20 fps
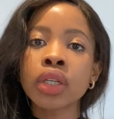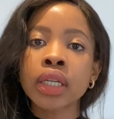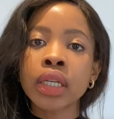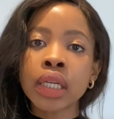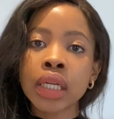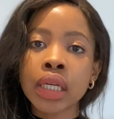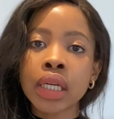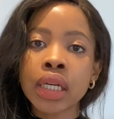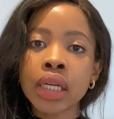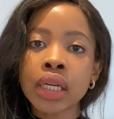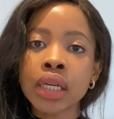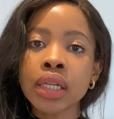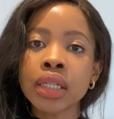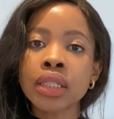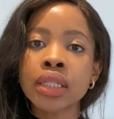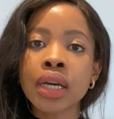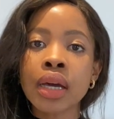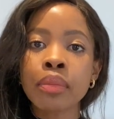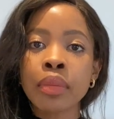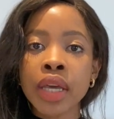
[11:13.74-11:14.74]

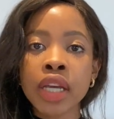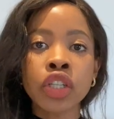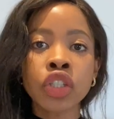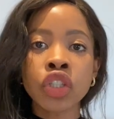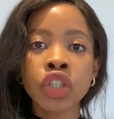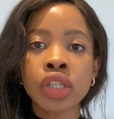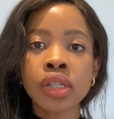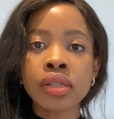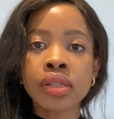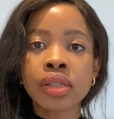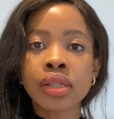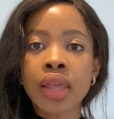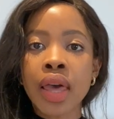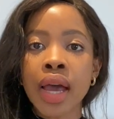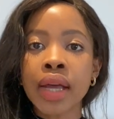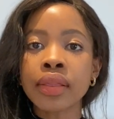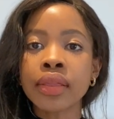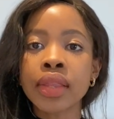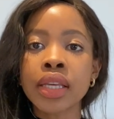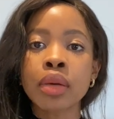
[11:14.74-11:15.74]
key dimensions
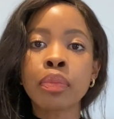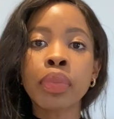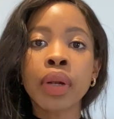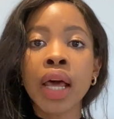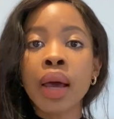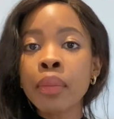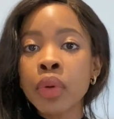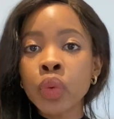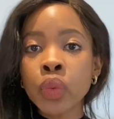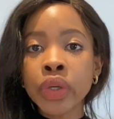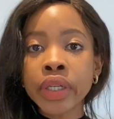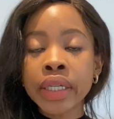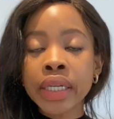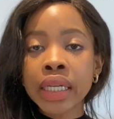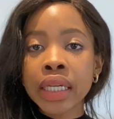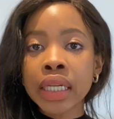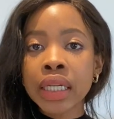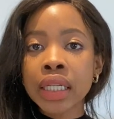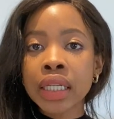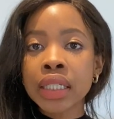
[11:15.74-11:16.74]
that the plumber would
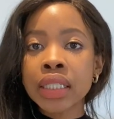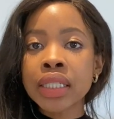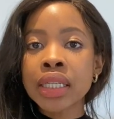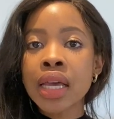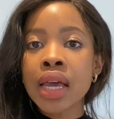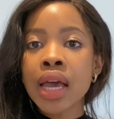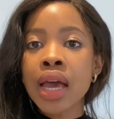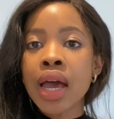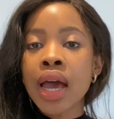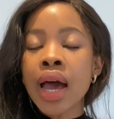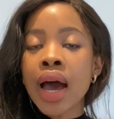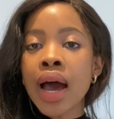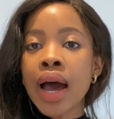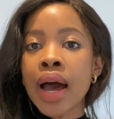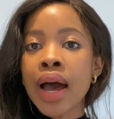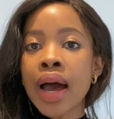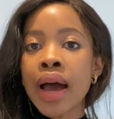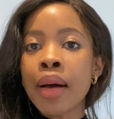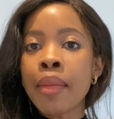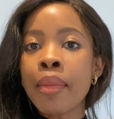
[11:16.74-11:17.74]
need,
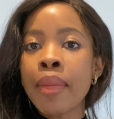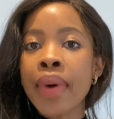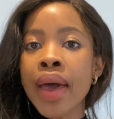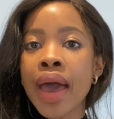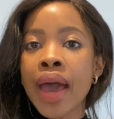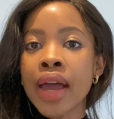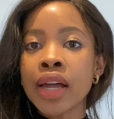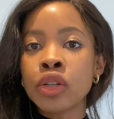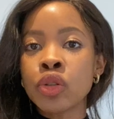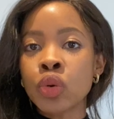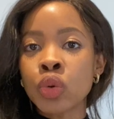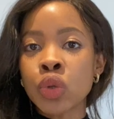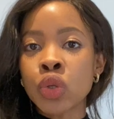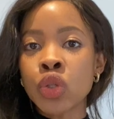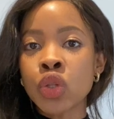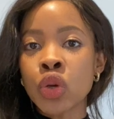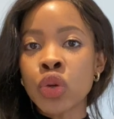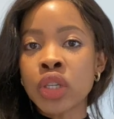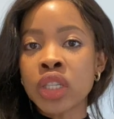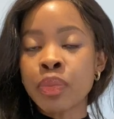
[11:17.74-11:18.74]
and
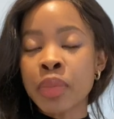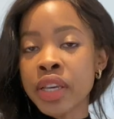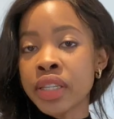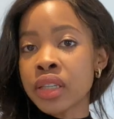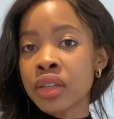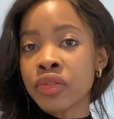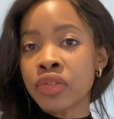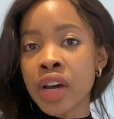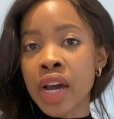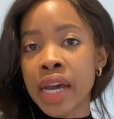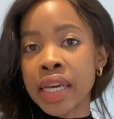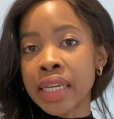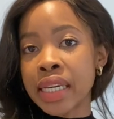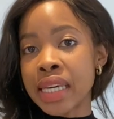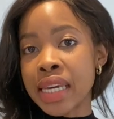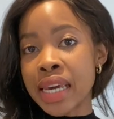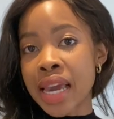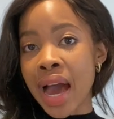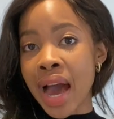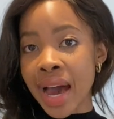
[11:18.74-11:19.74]
also specify
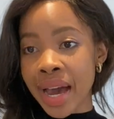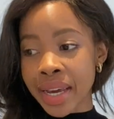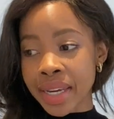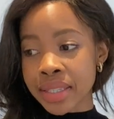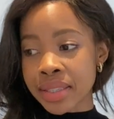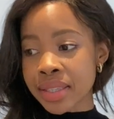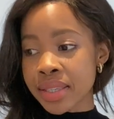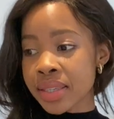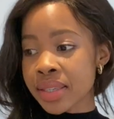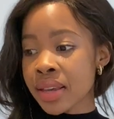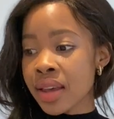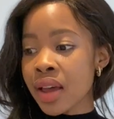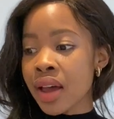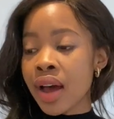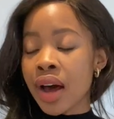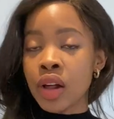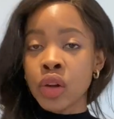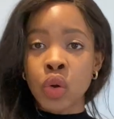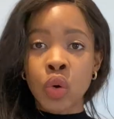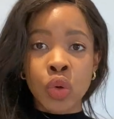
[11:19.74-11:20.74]
key heights.
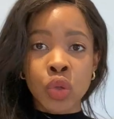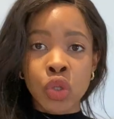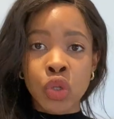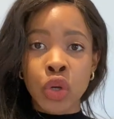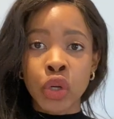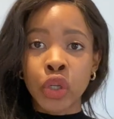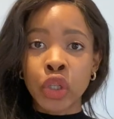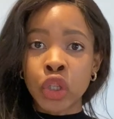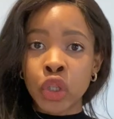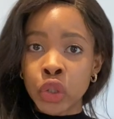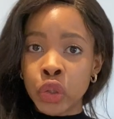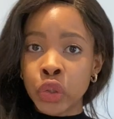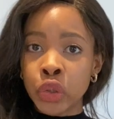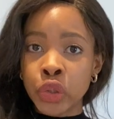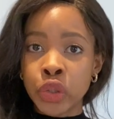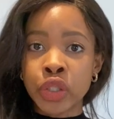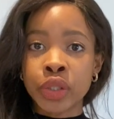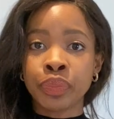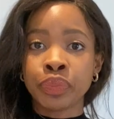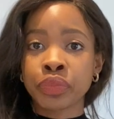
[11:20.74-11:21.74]
I'll also
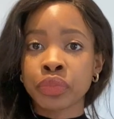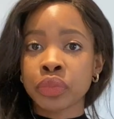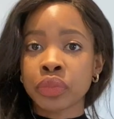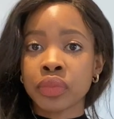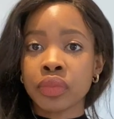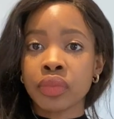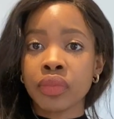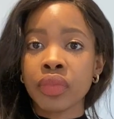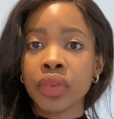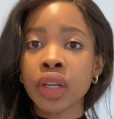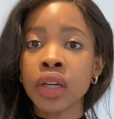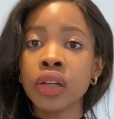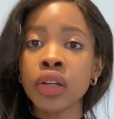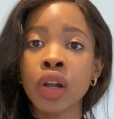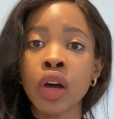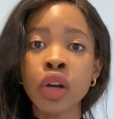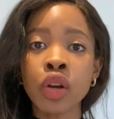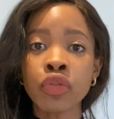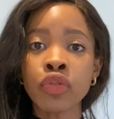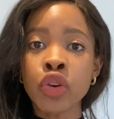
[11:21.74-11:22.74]
include a
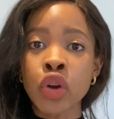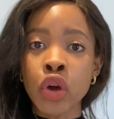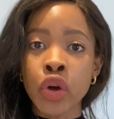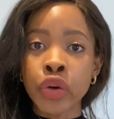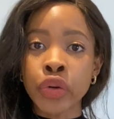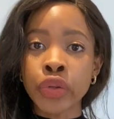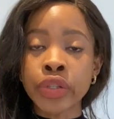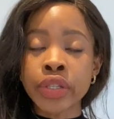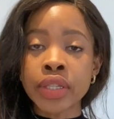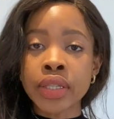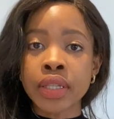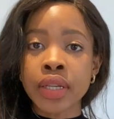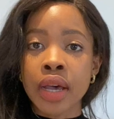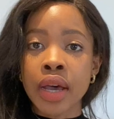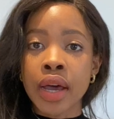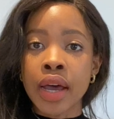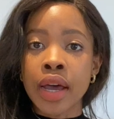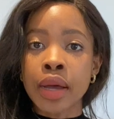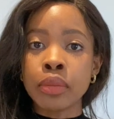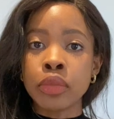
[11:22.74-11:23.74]
lot of notes
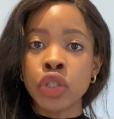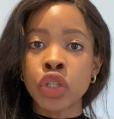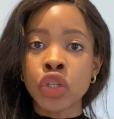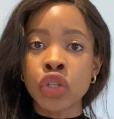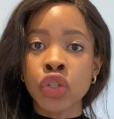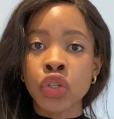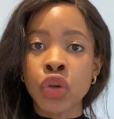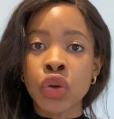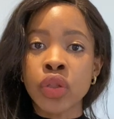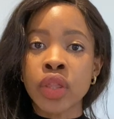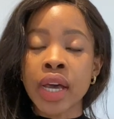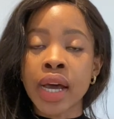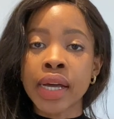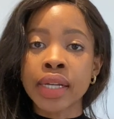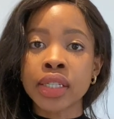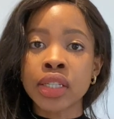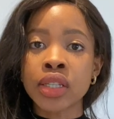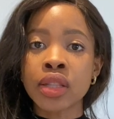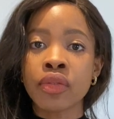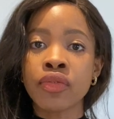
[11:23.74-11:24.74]
just so
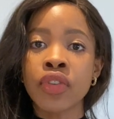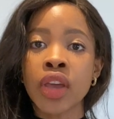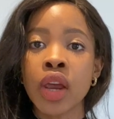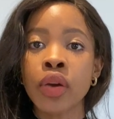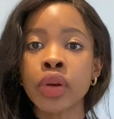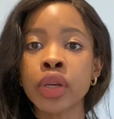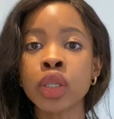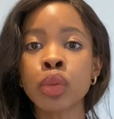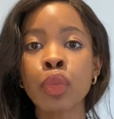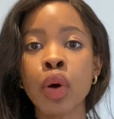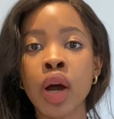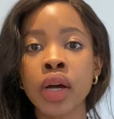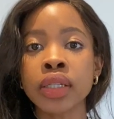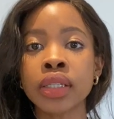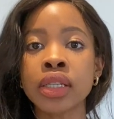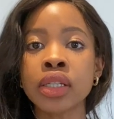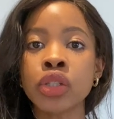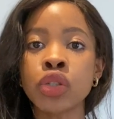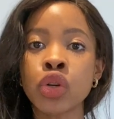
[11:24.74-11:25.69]
that the various parties